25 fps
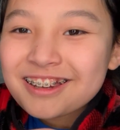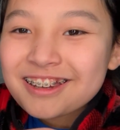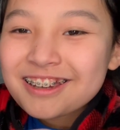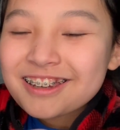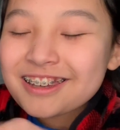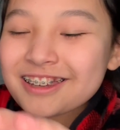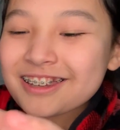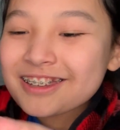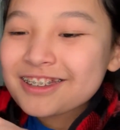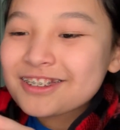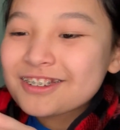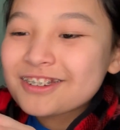
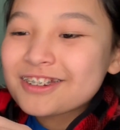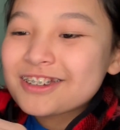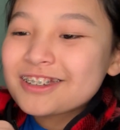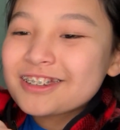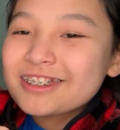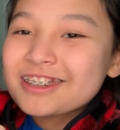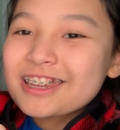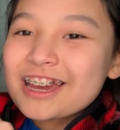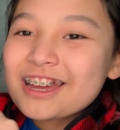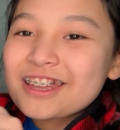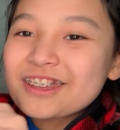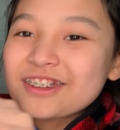You
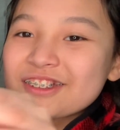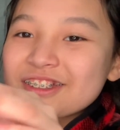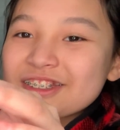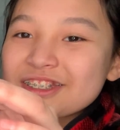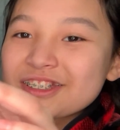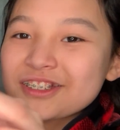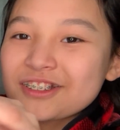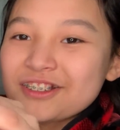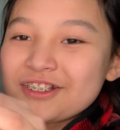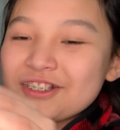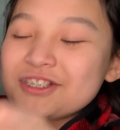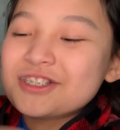can
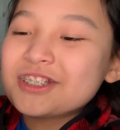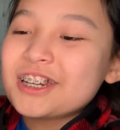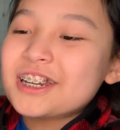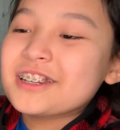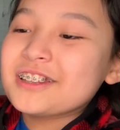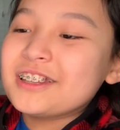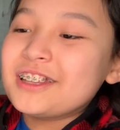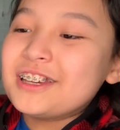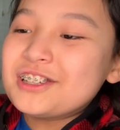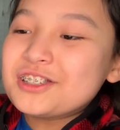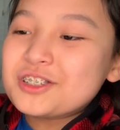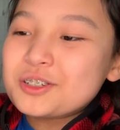still eject
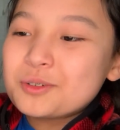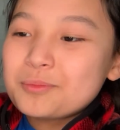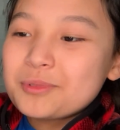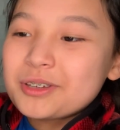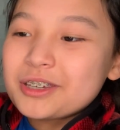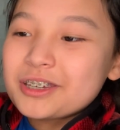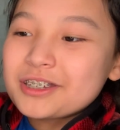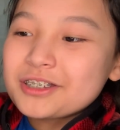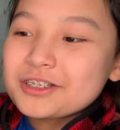Laserbeak.